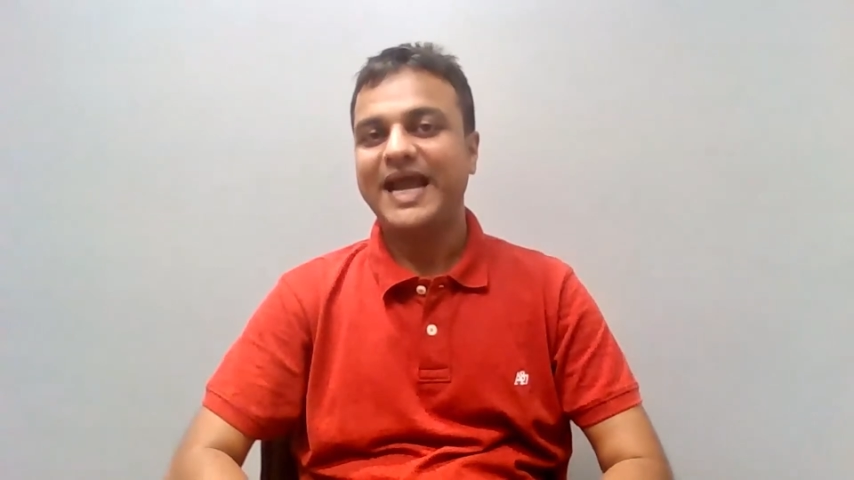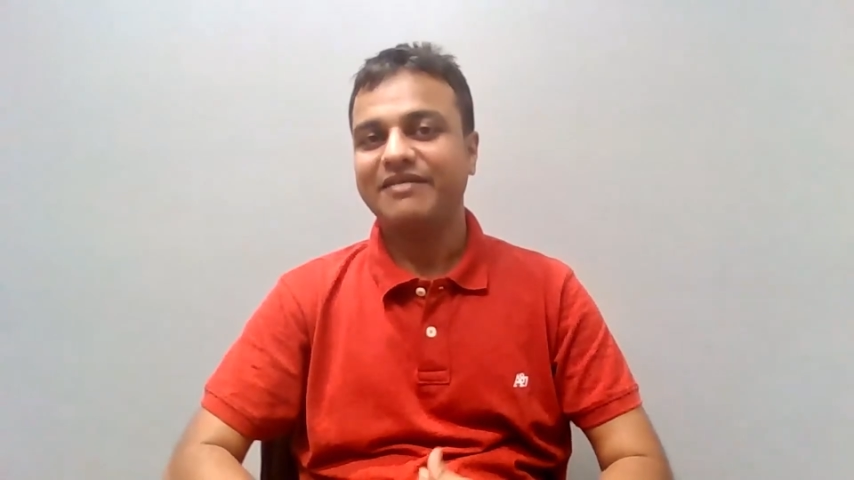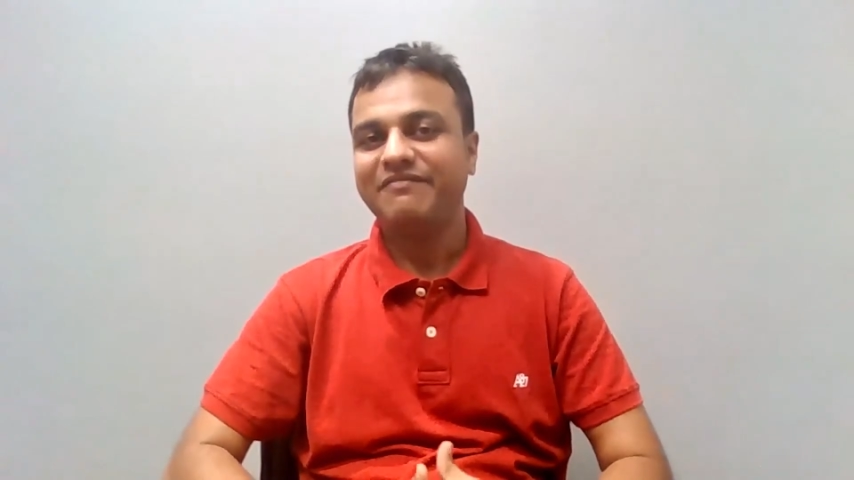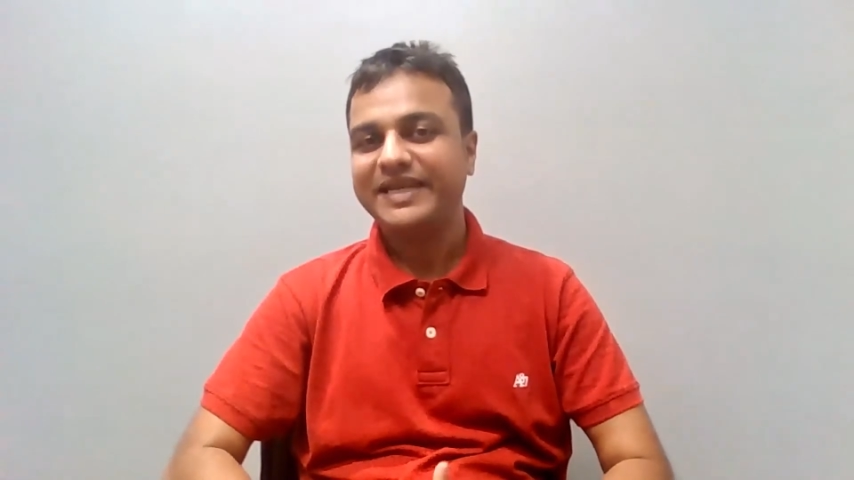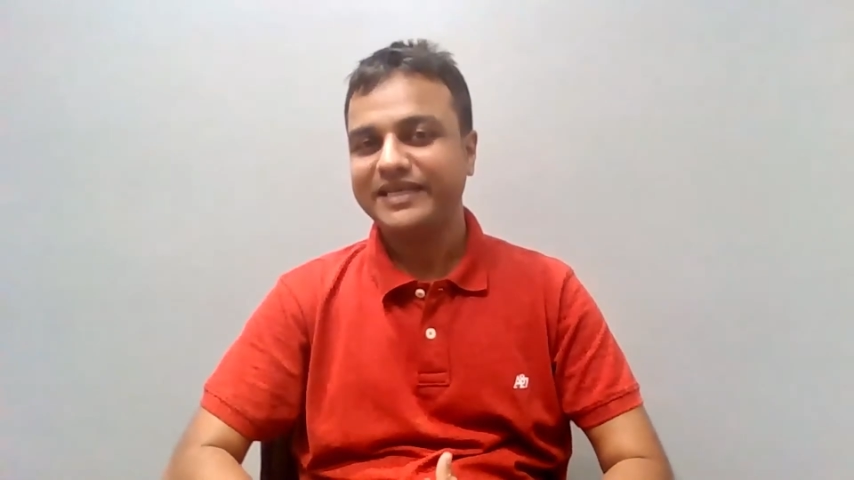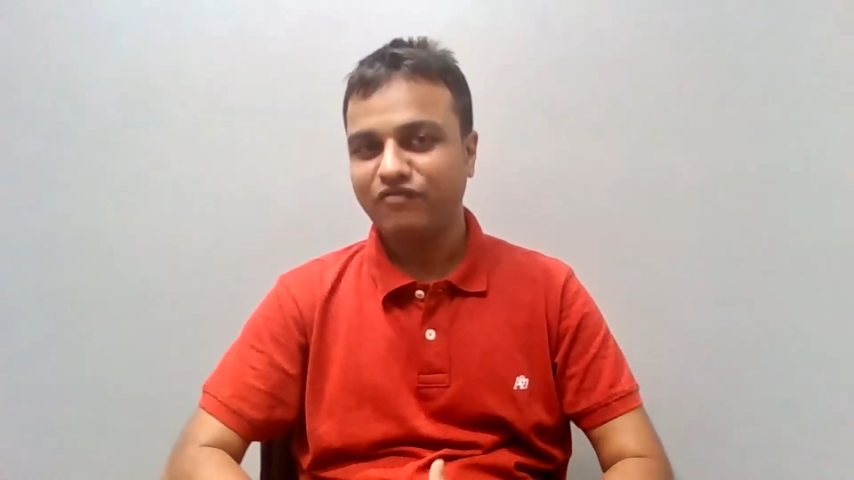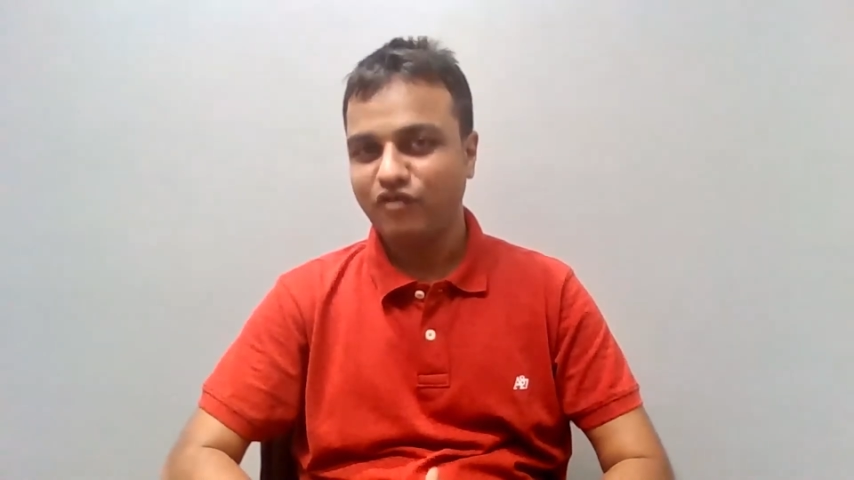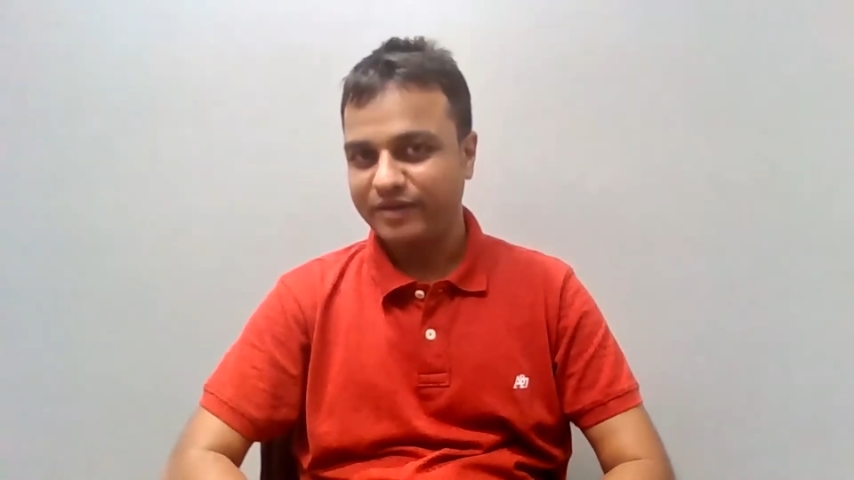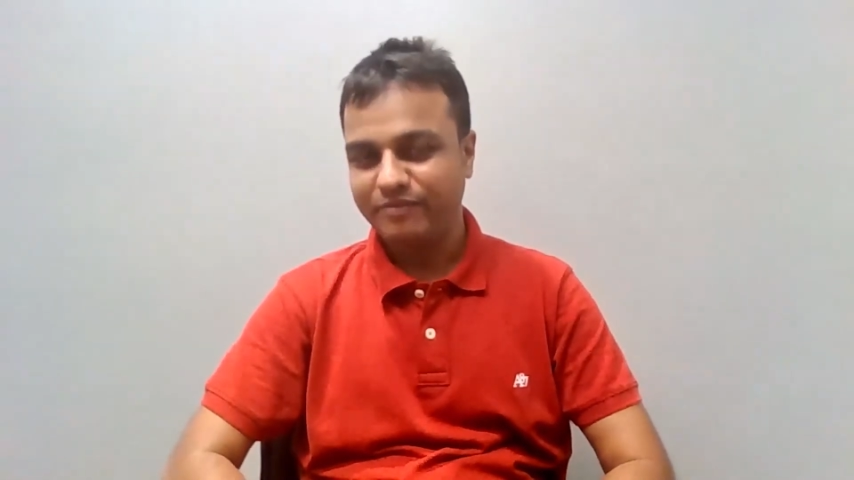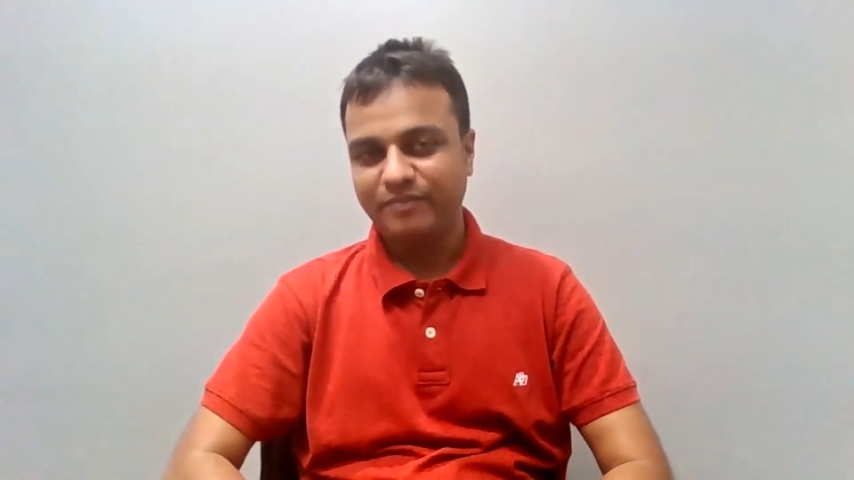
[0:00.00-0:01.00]
at a very
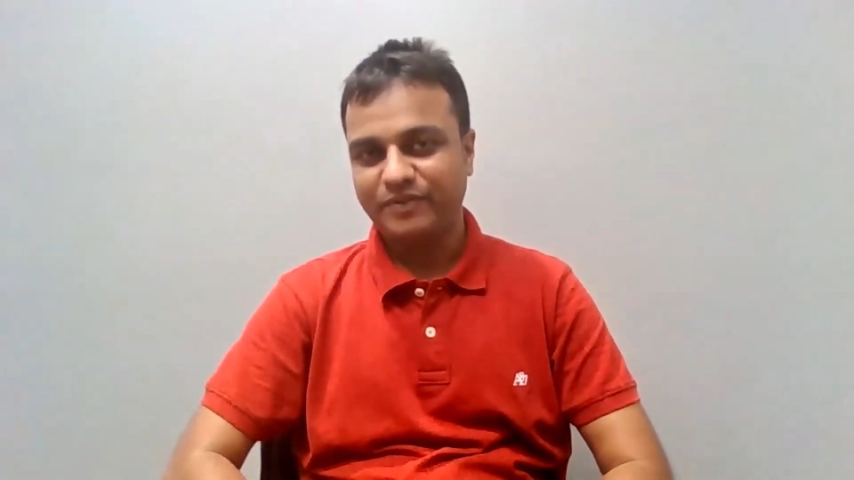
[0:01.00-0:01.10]
affordable